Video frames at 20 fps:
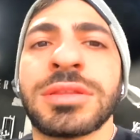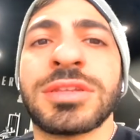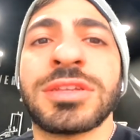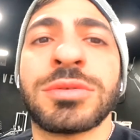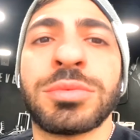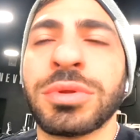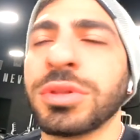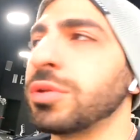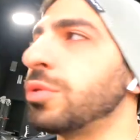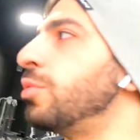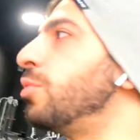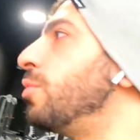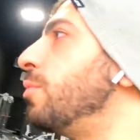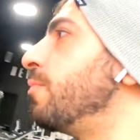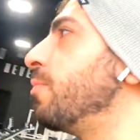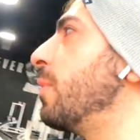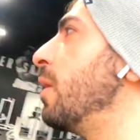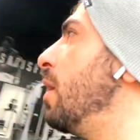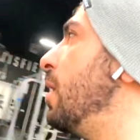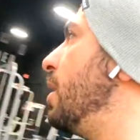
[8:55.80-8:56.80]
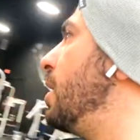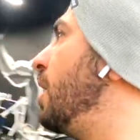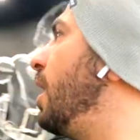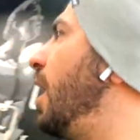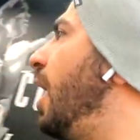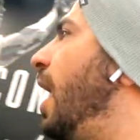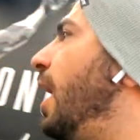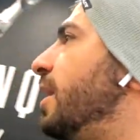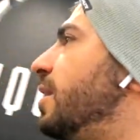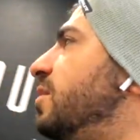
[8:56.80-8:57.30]
This is really cool.
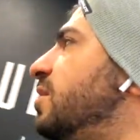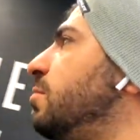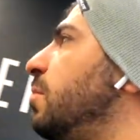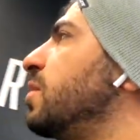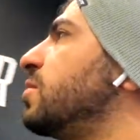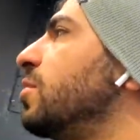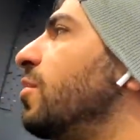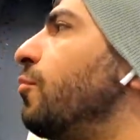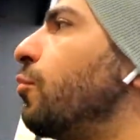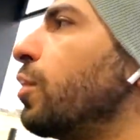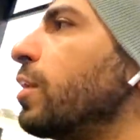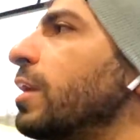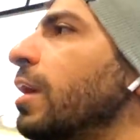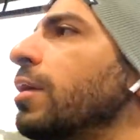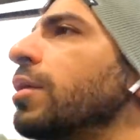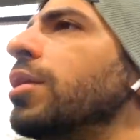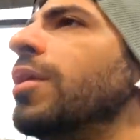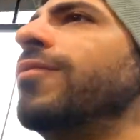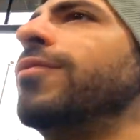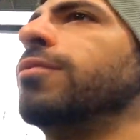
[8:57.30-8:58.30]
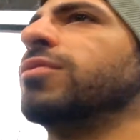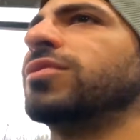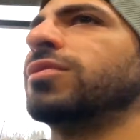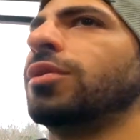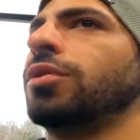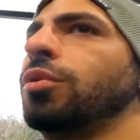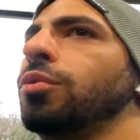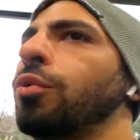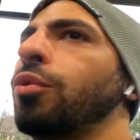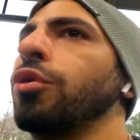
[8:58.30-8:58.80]
I can see myself working out here if it was a
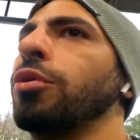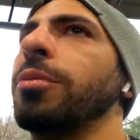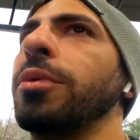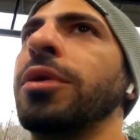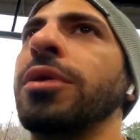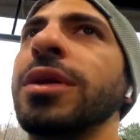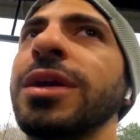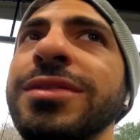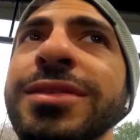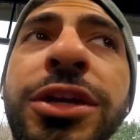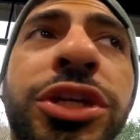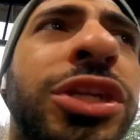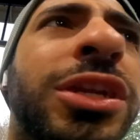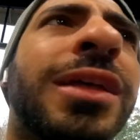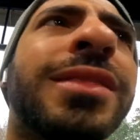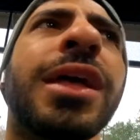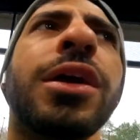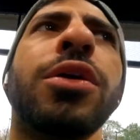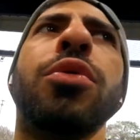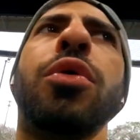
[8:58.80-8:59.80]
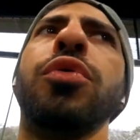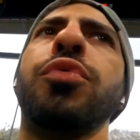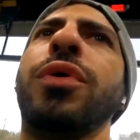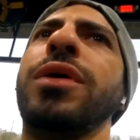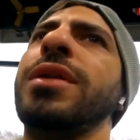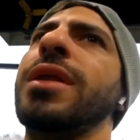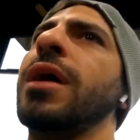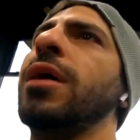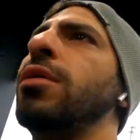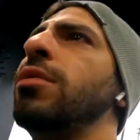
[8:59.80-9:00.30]
little warmer. It's actually not that cold
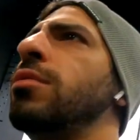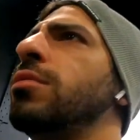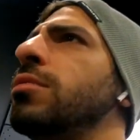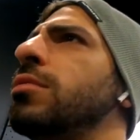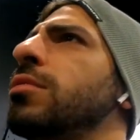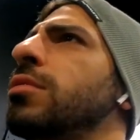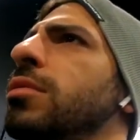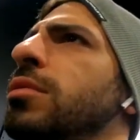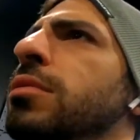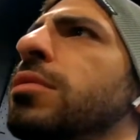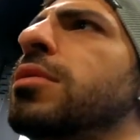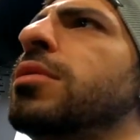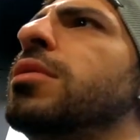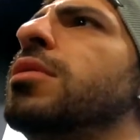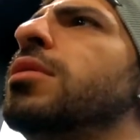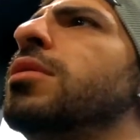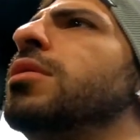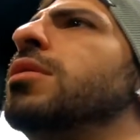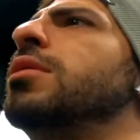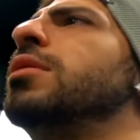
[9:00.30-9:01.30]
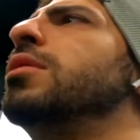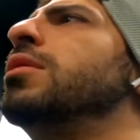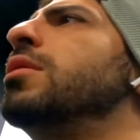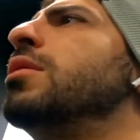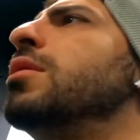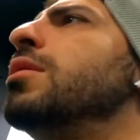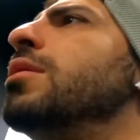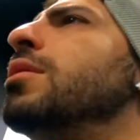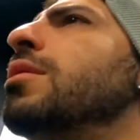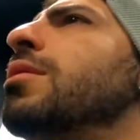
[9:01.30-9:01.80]
right now.
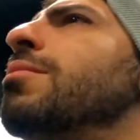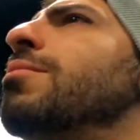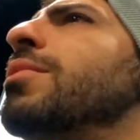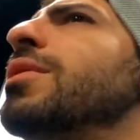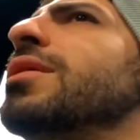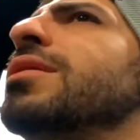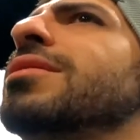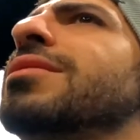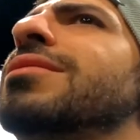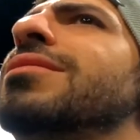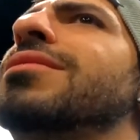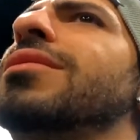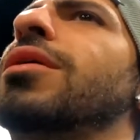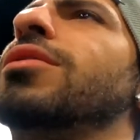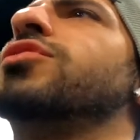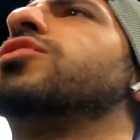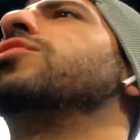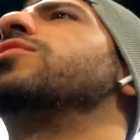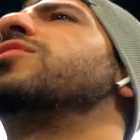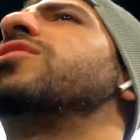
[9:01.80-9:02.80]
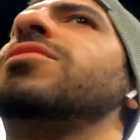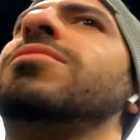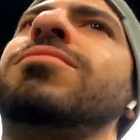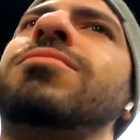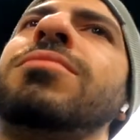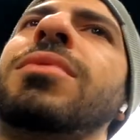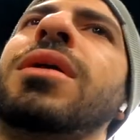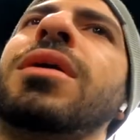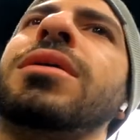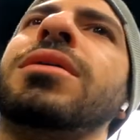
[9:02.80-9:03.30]
But also this is,
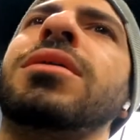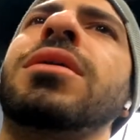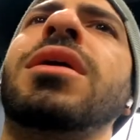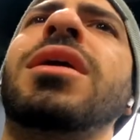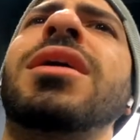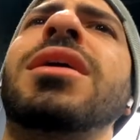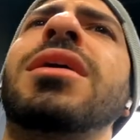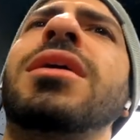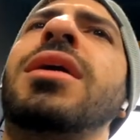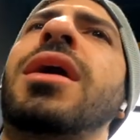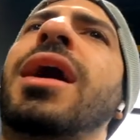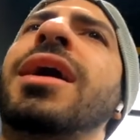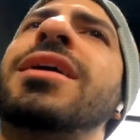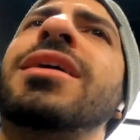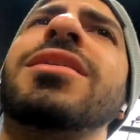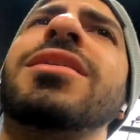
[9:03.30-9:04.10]
I